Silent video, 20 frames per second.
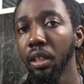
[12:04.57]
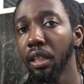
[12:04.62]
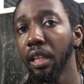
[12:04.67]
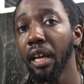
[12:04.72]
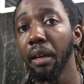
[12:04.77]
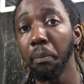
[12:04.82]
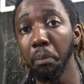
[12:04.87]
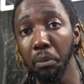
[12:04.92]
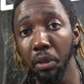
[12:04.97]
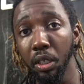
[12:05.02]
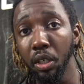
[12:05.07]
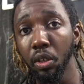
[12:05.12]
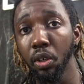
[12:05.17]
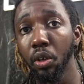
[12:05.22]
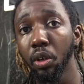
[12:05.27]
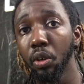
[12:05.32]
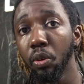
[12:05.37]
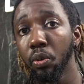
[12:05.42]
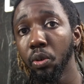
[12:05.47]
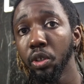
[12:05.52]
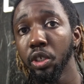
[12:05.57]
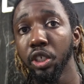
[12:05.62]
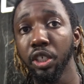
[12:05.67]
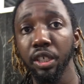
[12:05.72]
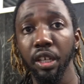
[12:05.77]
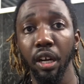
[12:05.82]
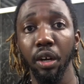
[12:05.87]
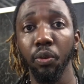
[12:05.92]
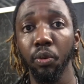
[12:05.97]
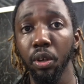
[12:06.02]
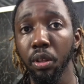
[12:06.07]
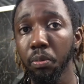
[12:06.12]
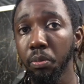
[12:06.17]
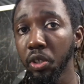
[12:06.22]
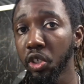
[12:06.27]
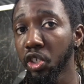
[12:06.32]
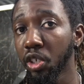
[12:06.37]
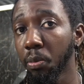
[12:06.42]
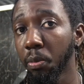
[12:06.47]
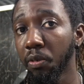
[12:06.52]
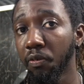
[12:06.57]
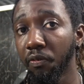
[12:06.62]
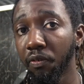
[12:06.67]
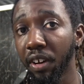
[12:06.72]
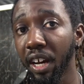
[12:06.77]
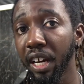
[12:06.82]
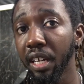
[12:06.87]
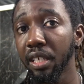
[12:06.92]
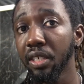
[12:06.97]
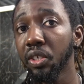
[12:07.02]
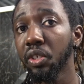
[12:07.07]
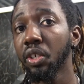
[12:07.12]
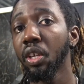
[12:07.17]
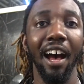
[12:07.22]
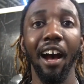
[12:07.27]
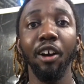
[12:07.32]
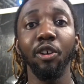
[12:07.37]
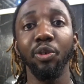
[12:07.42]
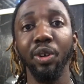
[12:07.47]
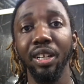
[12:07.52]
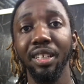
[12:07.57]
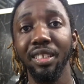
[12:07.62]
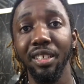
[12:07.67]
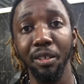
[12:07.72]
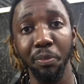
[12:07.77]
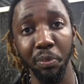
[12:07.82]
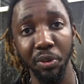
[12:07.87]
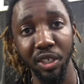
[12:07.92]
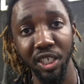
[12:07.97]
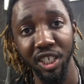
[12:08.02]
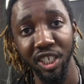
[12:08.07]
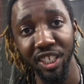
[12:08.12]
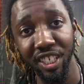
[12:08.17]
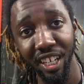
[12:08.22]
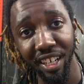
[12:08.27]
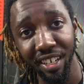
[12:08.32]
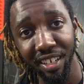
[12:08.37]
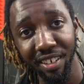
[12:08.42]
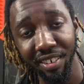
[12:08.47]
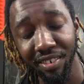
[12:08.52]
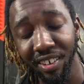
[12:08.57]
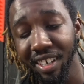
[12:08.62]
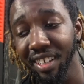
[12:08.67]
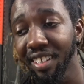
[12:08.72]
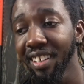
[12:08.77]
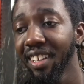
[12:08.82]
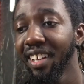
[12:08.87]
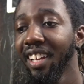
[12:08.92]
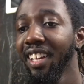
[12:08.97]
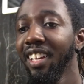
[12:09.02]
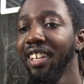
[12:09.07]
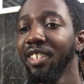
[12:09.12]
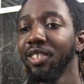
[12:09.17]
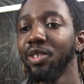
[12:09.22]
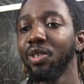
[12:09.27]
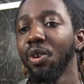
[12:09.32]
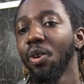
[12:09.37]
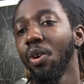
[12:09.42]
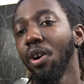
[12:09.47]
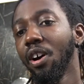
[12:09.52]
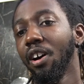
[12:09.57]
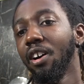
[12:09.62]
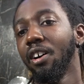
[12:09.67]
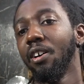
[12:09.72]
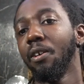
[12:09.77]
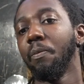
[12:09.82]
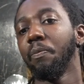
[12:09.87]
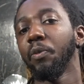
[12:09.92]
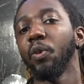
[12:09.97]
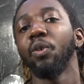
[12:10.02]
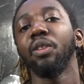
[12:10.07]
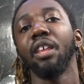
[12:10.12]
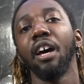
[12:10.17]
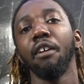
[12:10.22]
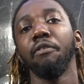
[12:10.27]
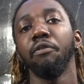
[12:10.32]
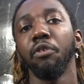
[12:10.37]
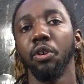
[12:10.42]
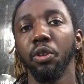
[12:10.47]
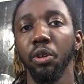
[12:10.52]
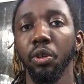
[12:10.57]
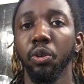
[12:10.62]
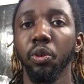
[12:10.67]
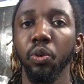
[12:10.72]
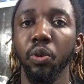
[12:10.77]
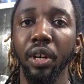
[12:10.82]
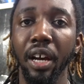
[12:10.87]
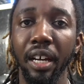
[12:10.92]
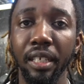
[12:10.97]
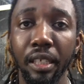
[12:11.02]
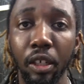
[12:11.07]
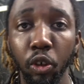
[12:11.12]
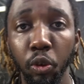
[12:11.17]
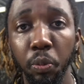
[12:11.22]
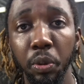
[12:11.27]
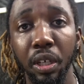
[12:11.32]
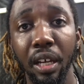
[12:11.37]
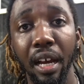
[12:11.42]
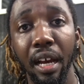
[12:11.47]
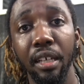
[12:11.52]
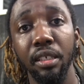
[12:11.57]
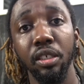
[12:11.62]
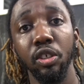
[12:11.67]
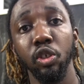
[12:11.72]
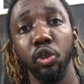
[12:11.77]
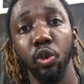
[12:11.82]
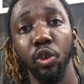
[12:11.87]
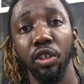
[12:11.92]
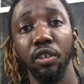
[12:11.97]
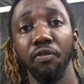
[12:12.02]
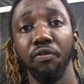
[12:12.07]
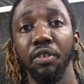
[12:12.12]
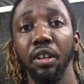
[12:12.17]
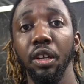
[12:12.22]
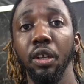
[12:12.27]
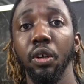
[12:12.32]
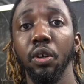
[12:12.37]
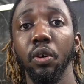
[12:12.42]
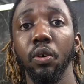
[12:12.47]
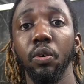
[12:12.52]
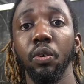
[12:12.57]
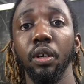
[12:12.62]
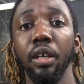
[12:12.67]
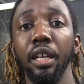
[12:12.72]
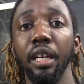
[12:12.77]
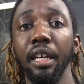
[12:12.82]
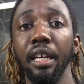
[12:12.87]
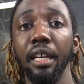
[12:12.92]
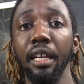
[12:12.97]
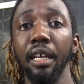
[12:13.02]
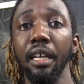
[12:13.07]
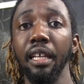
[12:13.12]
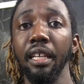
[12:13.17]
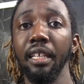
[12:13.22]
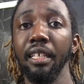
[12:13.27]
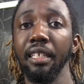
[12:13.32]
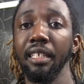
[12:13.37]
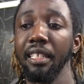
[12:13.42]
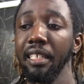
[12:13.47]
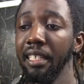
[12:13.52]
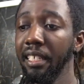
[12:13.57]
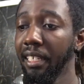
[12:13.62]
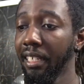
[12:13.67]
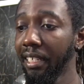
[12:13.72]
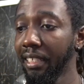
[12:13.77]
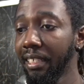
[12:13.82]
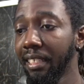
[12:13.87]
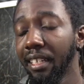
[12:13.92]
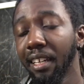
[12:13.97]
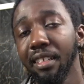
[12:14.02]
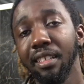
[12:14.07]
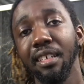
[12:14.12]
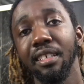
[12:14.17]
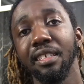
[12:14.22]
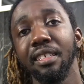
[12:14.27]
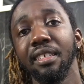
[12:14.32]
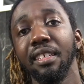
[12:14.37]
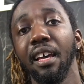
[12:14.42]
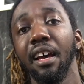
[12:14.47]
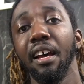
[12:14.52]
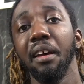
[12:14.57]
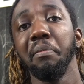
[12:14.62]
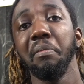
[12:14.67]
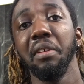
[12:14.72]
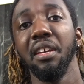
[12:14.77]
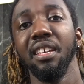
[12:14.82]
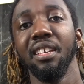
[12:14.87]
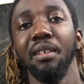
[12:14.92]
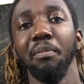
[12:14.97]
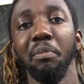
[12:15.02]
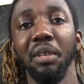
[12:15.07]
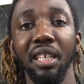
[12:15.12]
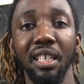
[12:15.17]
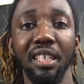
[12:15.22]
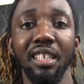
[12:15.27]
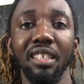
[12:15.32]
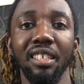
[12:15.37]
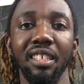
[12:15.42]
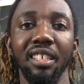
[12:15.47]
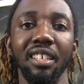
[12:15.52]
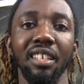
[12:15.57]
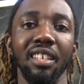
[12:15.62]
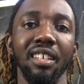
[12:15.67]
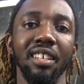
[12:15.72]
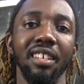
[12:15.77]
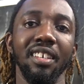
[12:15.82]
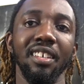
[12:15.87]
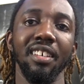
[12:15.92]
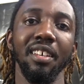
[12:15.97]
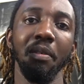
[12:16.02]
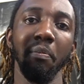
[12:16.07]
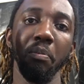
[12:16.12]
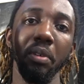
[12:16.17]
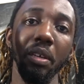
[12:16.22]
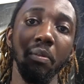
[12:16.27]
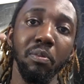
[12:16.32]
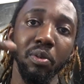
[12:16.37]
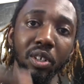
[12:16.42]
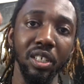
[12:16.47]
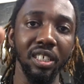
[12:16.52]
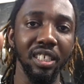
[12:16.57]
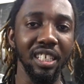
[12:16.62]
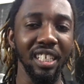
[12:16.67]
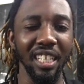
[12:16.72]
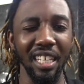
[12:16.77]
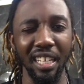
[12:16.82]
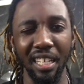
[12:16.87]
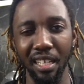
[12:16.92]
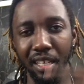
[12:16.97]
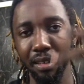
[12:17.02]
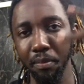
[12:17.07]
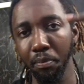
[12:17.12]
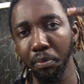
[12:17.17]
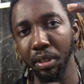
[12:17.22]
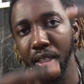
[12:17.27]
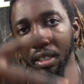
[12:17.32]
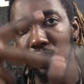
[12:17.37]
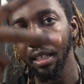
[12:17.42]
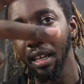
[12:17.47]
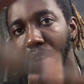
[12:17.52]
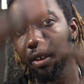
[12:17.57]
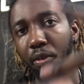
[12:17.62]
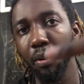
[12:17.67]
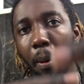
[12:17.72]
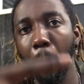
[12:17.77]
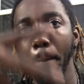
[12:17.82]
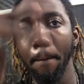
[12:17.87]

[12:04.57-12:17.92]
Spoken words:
let me know, share with me some advice. I'll greatly appreciate it, right? So without further ado, guys, I hope you guys enjoyed the video, and until next time, be easy, be breezy, and peace out.